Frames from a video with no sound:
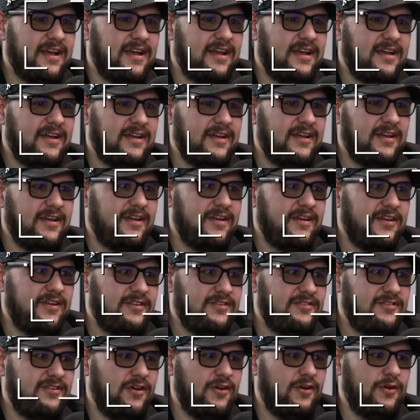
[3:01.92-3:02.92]
in Ohio?
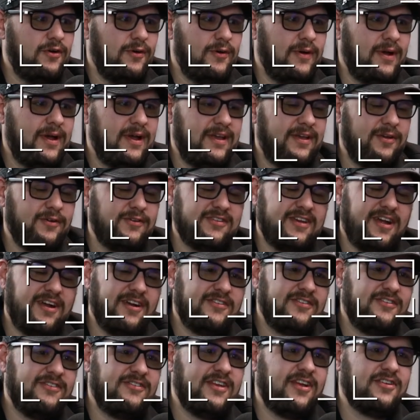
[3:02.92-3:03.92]
So it was
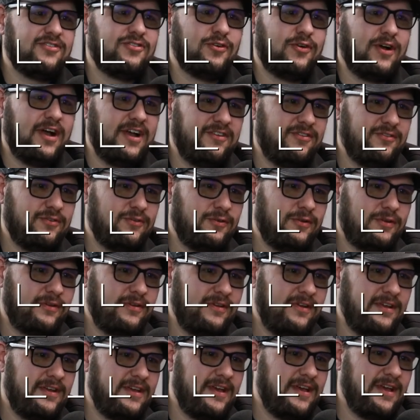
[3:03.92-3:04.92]
Harrison Central High
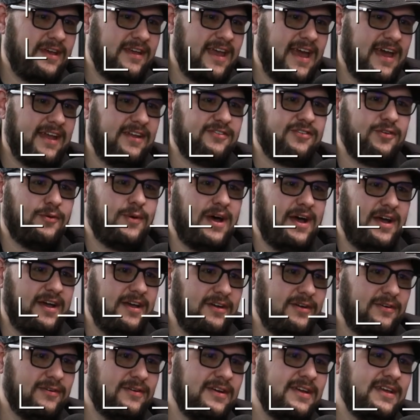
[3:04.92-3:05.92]
School, Cadiz,
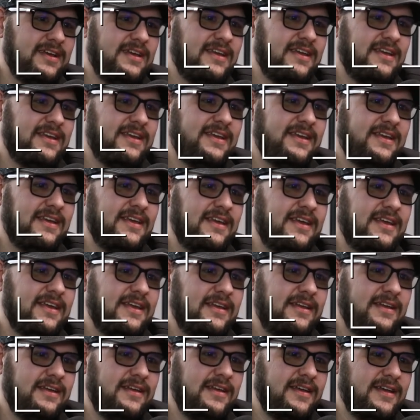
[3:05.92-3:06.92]
Ohio.
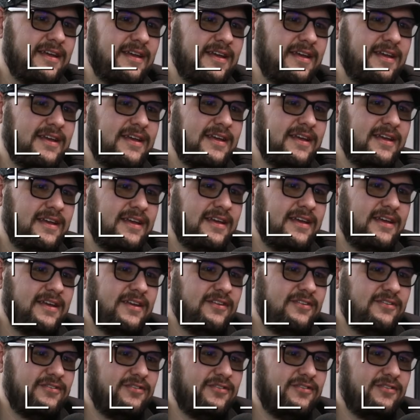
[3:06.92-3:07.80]
Where's